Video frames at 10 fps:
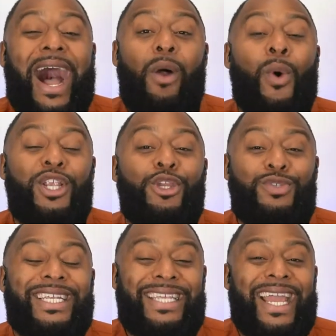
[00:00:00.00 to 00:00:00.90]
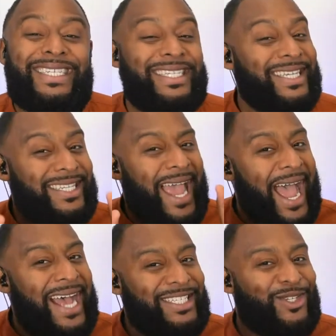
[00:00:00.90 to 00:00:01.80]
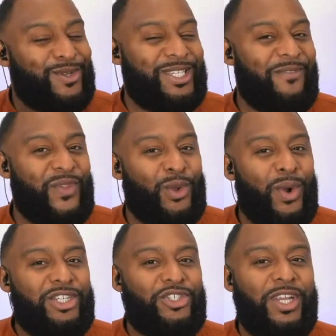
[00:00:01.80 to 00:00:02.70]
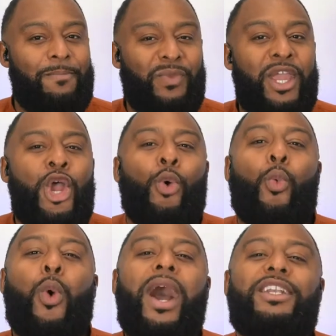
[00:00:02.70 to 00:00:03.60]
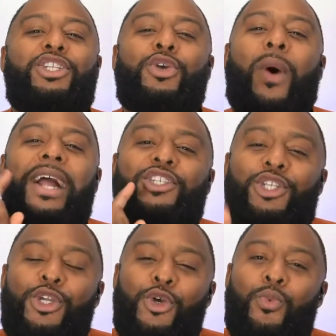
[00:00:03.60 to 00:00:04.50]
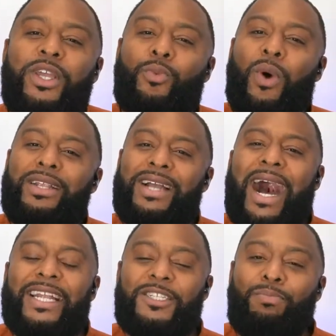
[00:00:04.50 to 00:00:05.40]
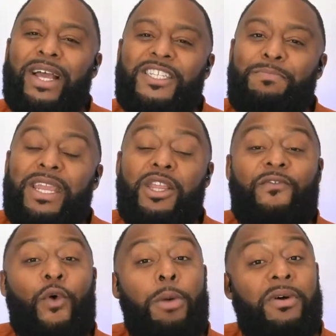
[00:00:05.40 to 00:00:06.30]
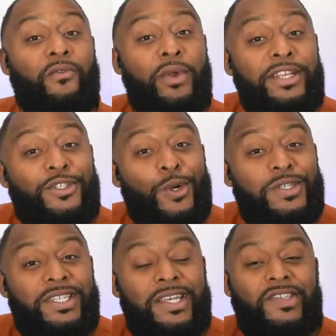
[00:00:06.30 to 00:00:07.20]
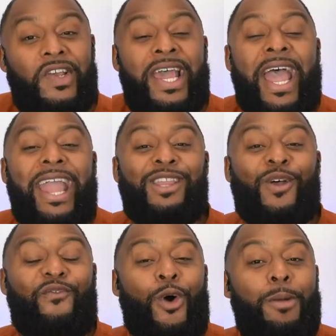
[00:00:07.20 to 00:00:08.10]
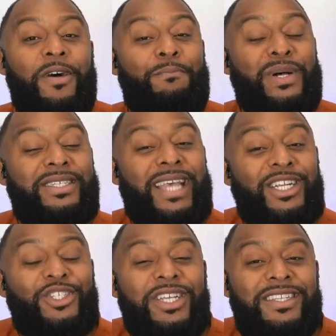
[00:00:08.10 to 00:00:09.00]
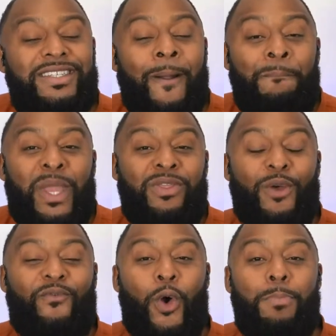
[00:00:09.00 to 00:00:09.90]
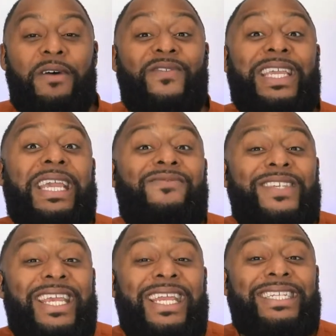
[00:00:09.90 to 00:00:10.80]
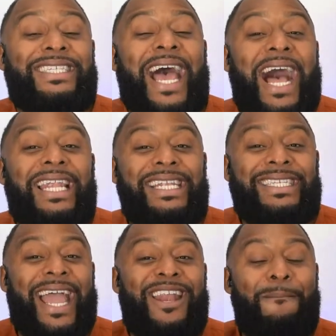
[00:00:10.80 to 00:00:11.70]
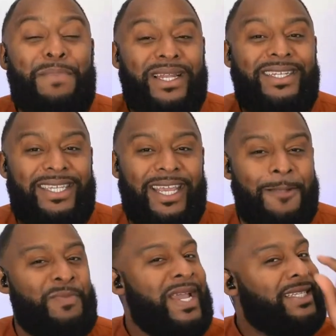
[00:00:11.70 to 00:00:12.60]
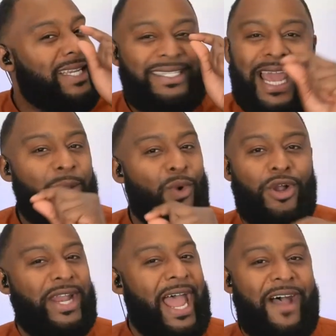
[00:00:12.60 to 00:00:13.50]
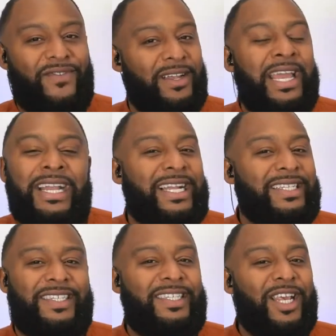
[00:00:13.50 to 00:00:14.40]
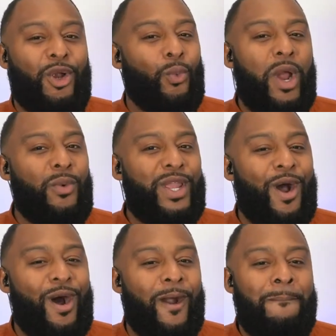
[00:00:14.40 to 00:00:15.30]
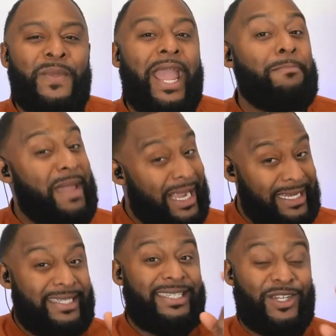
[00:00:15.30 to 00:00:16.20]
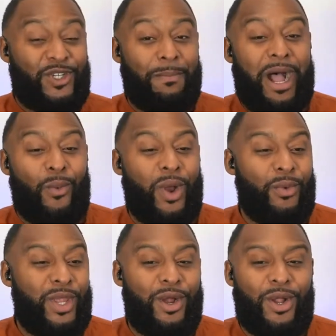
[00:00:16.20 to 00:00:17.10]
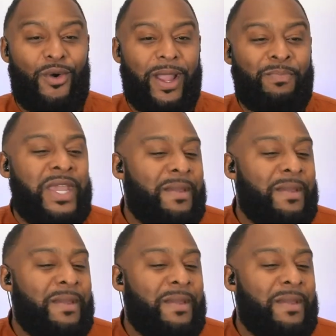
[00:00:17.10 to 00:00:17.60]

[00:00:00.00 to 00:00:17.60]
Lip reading: I want you today to just ask yourself the question, what do I do with what God has blessed me in the form of resources, in the form of possessions, in the form of gifting, talent, and ability? Today, we're going to have to consider where we are and make a decision about where we are going.